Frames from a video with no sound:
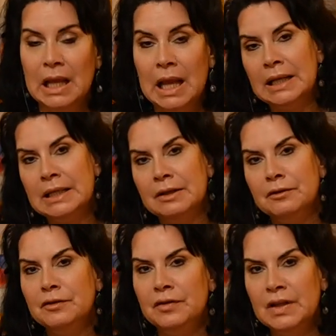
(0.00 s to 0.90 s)
And if
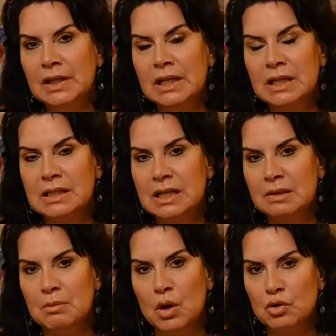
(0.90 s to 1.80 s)
feelings and
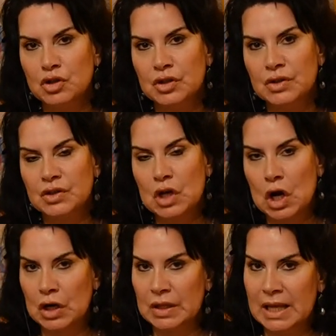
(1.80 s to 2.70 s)
emotions
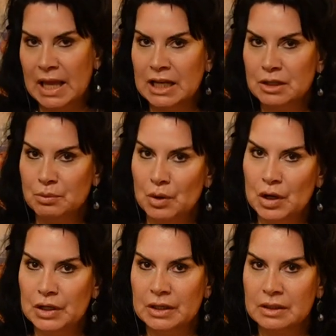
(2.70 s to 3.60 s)
are the end
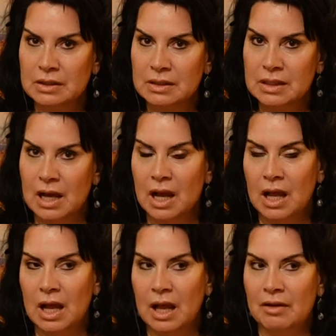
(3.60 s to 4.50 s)
products
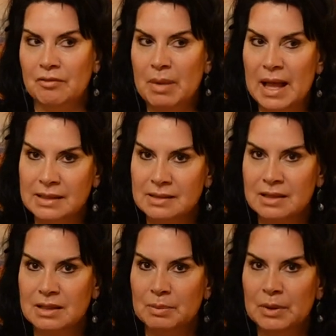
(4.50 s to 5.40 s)
of past
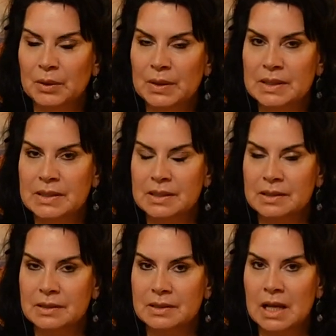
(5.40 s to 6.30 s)

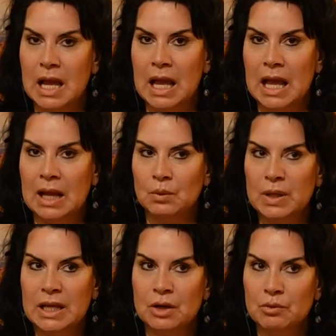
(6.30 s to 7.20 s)
experiences, and
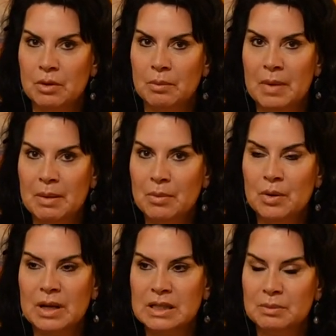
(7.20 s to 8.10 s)
we can
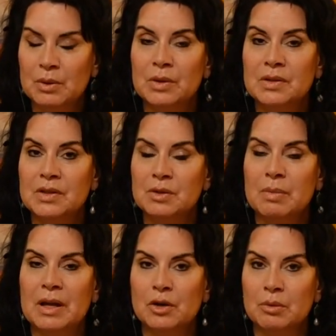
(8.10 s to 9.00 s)
remember experiences
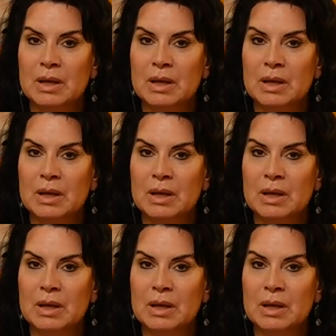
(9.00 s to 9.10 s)
better